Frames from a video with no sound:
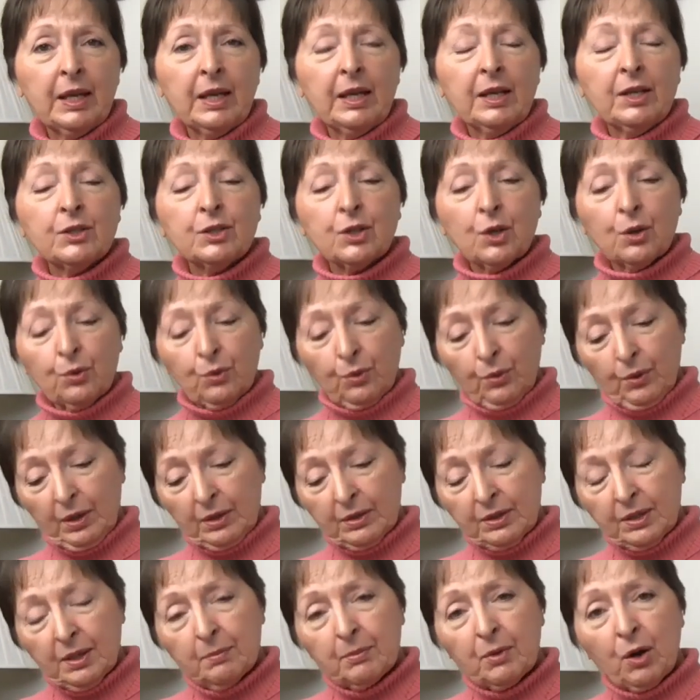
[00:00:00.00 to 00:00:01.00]
So
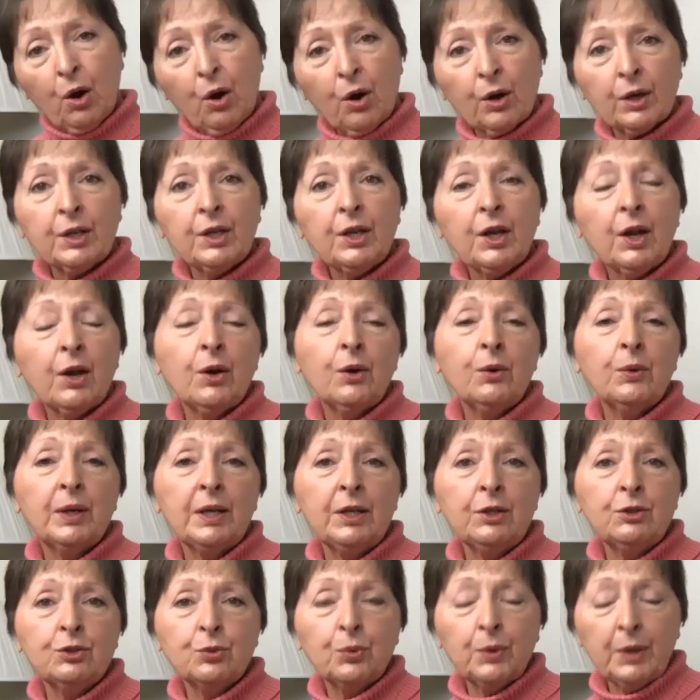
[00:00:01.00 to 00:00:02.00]
some cardio
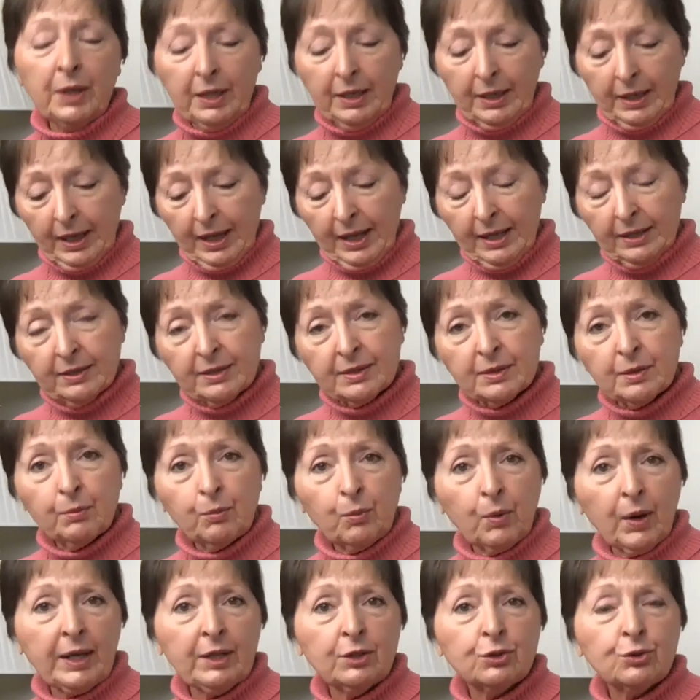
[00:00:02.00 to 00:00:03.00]
each week and some
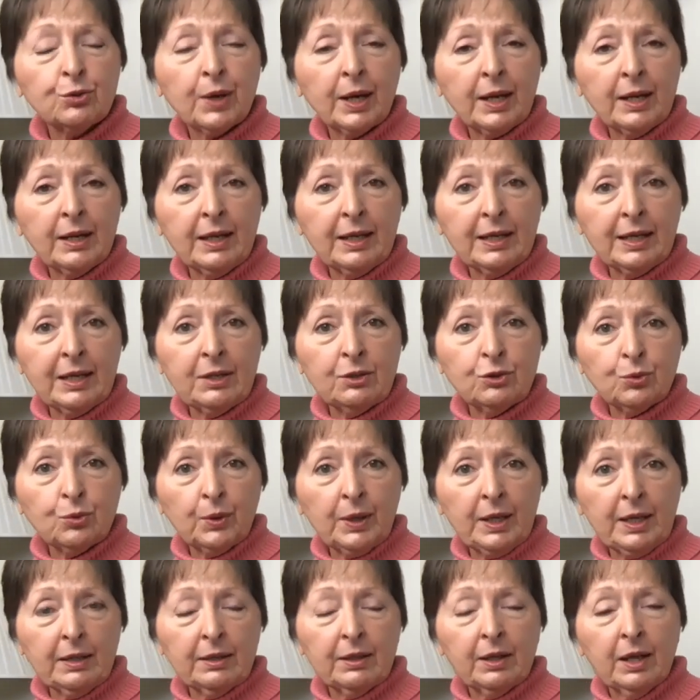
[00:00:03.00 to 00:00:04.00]
weight training each
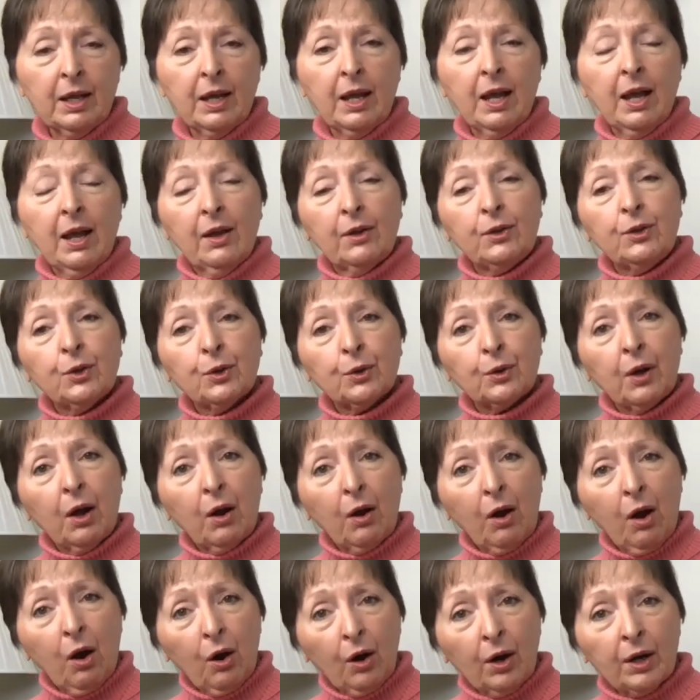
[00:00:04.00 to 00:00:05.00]
week. Your
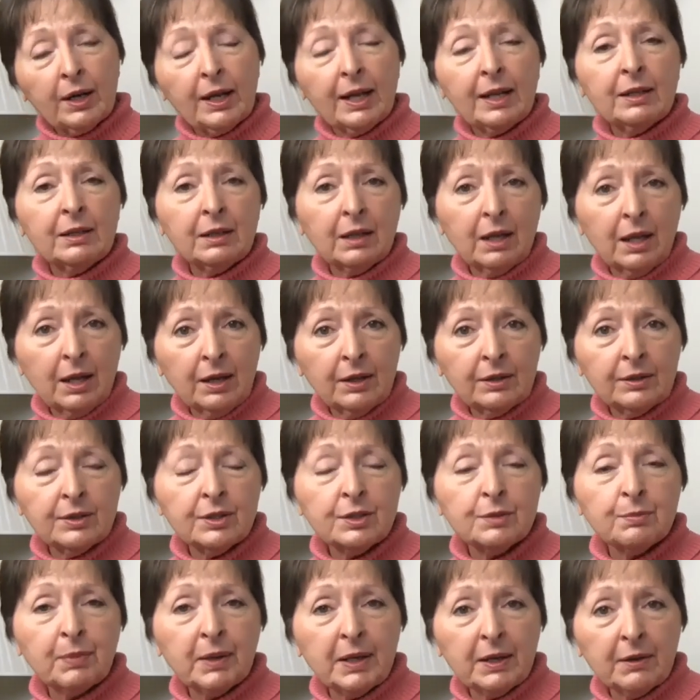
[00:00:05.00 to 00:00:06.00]
heart and
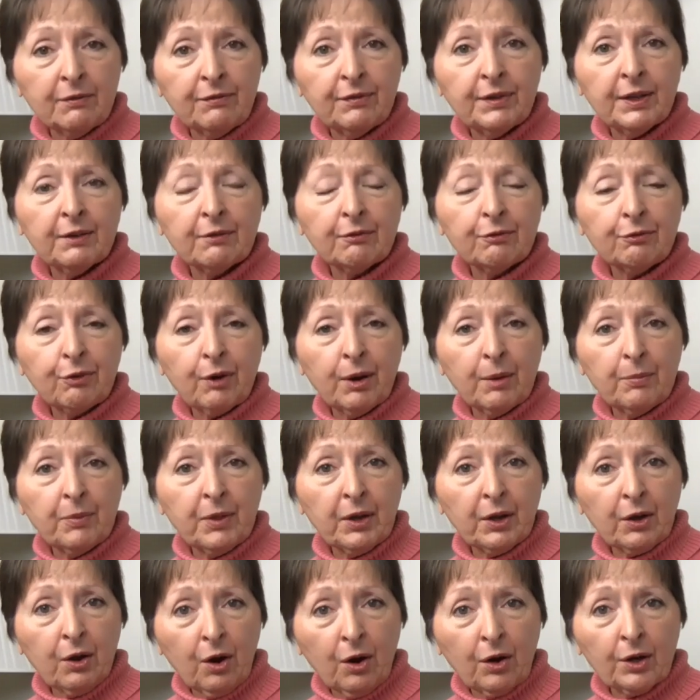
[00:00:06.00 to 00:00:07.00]
lungs benefit from the
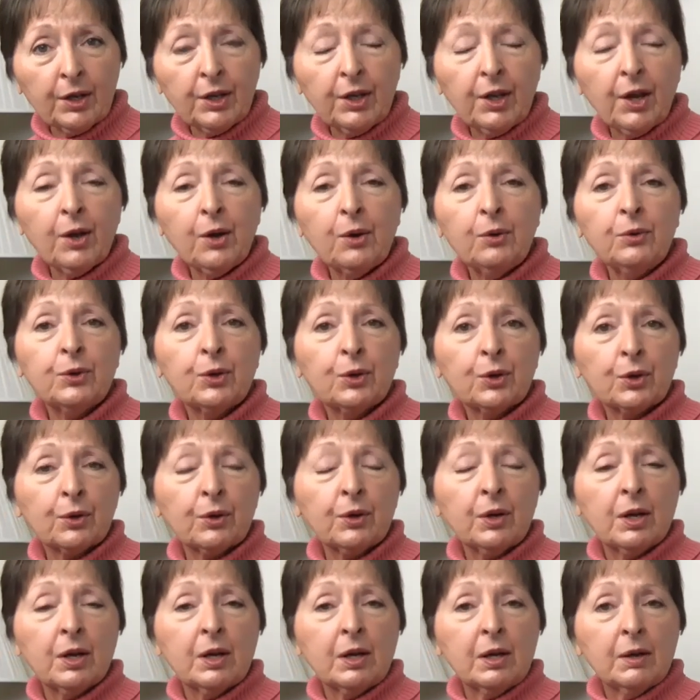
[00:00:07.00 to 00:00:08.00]
cardio. Your
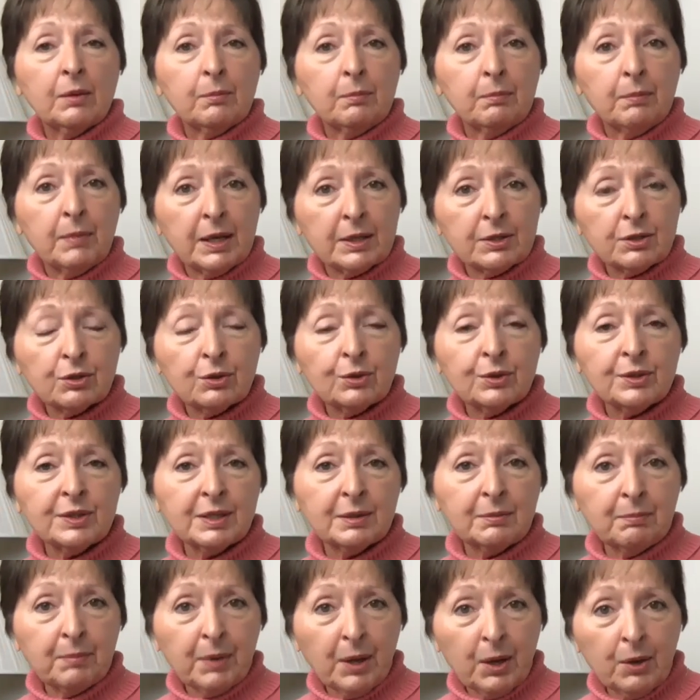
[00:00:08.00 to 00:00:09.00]
muscles
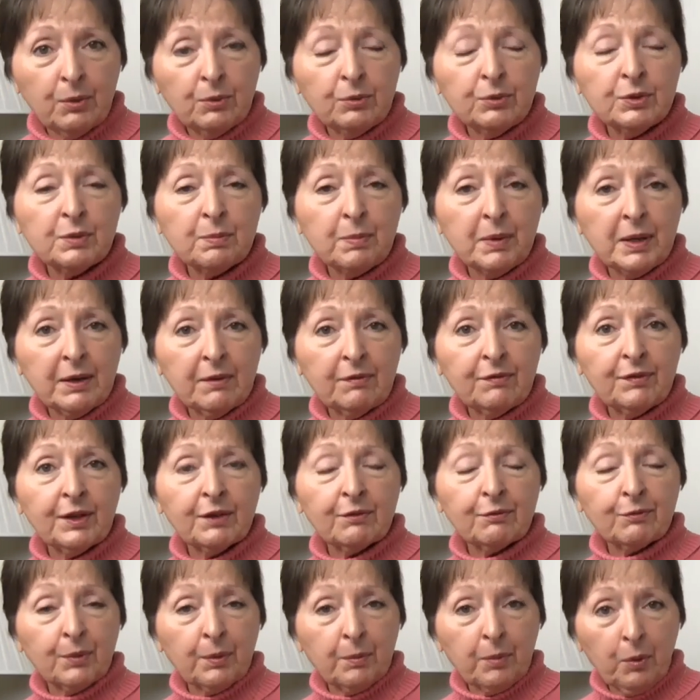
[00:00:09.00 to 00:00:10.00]
and bones
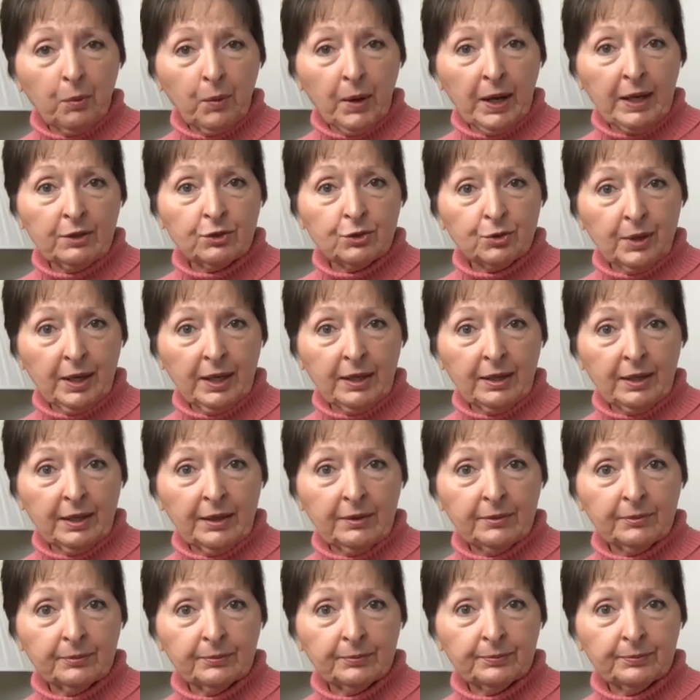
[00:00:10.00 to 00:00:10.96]
benefit from the weight training.